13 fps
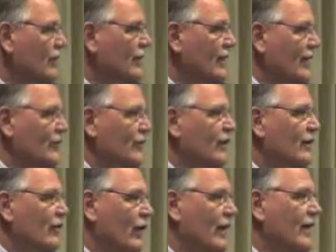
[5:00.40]
in having a
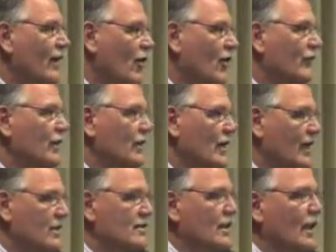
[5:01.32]
great golfing
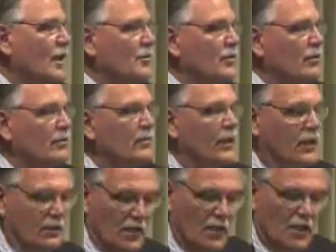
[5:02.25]
landscape.
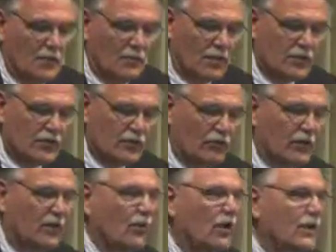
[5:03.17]
But
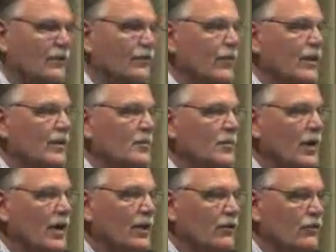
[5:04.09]
certainly what he found in
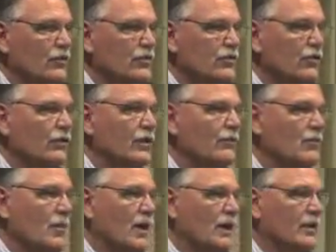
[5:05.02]
Pinehurst certainly
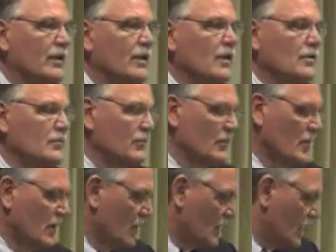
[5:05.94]
reminded him
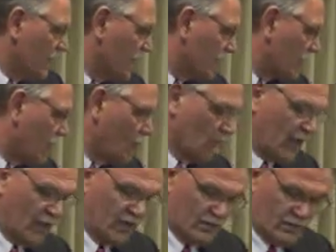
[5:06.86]
of his
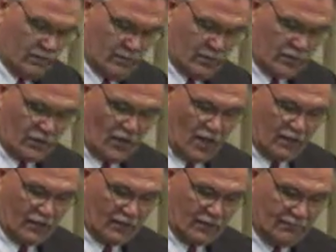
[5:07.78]
homeland in
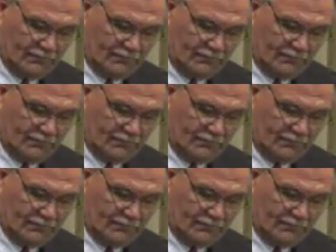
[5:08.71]
Scotland.